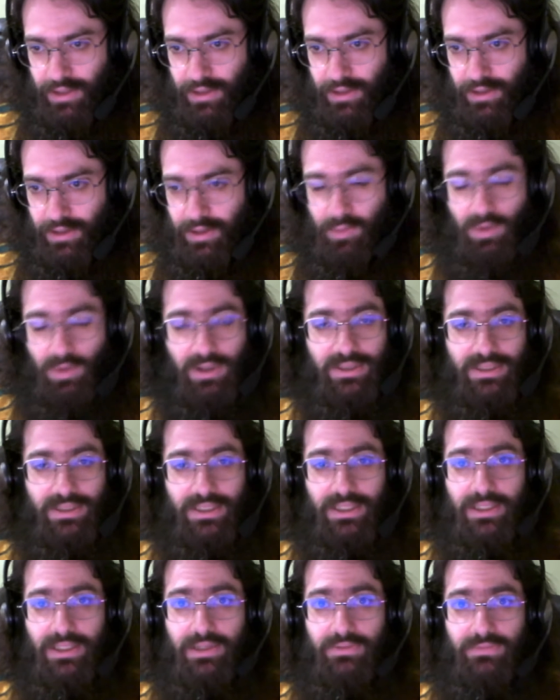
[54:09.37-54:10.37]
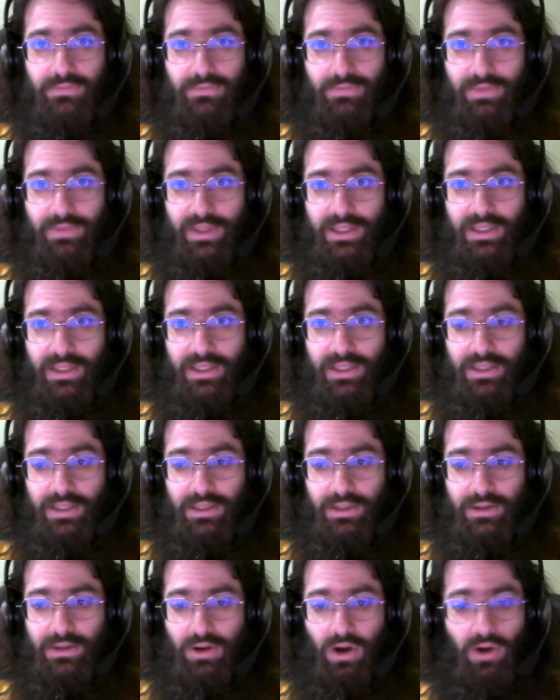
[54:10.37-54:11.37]
I wanted to give
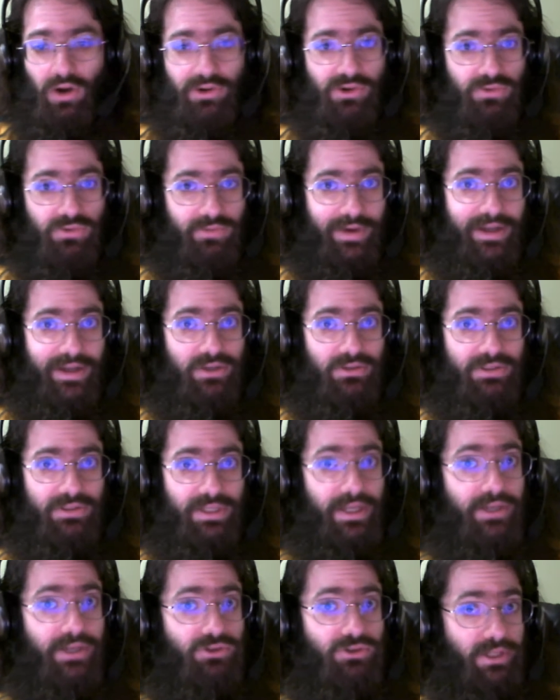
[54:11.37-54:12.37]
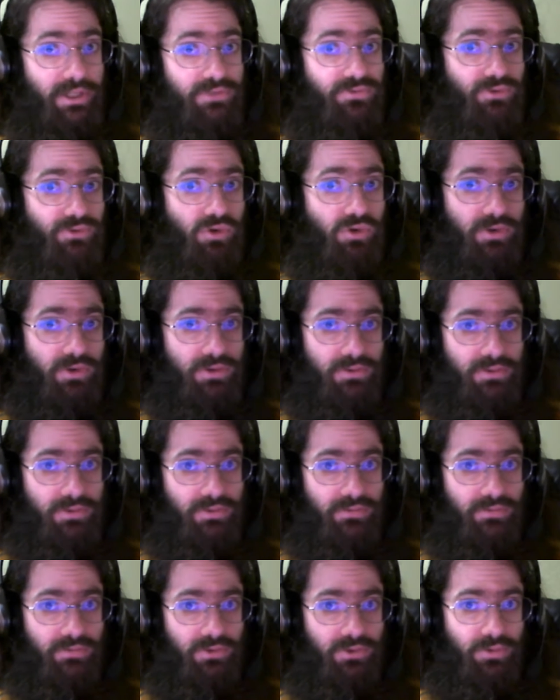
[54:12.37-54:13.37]
the audio files that I had transferred over
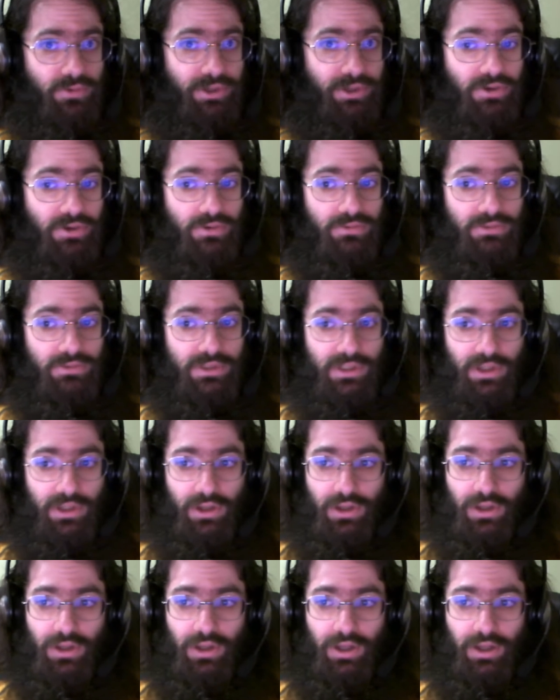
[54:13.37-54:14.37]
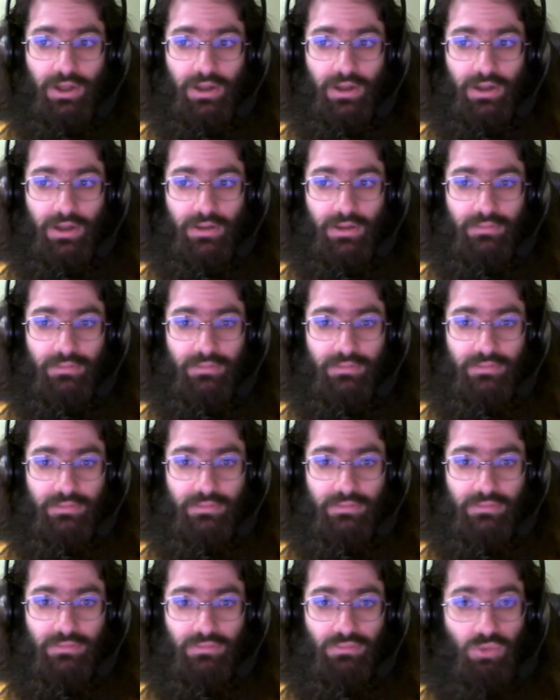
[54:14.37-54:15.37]
for ringtones
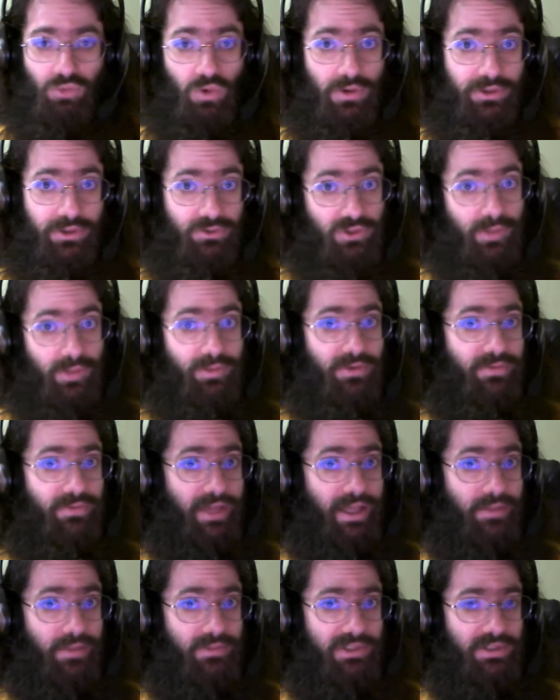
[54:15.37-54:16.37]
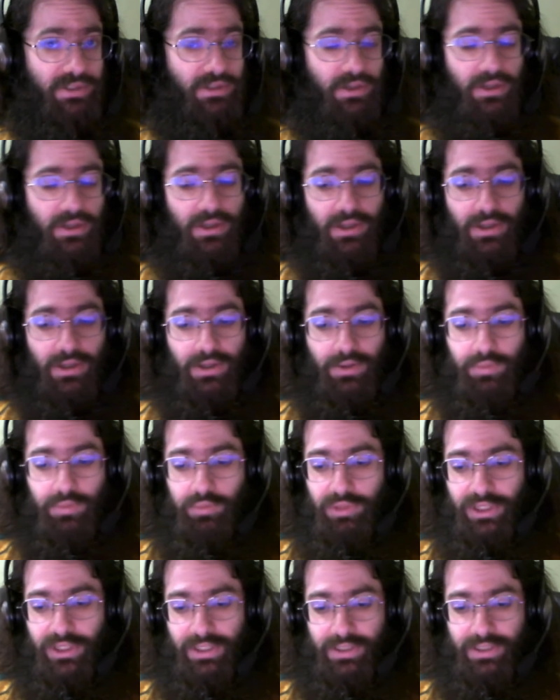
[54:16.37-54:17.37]
more descriptive names,
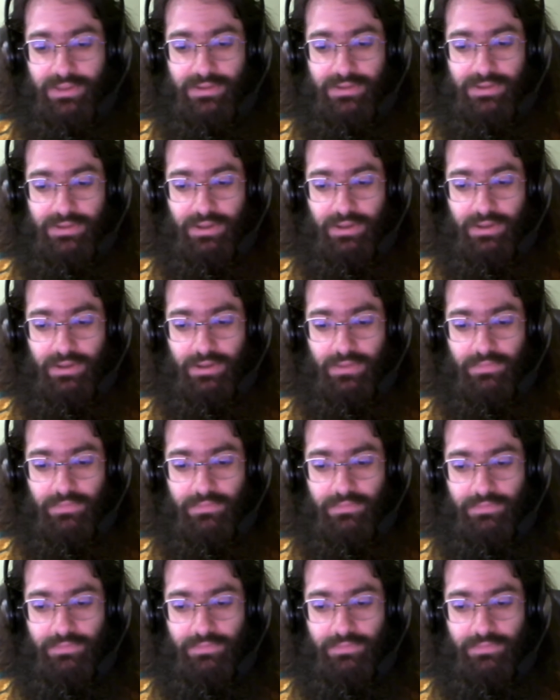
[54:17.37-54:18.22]
because the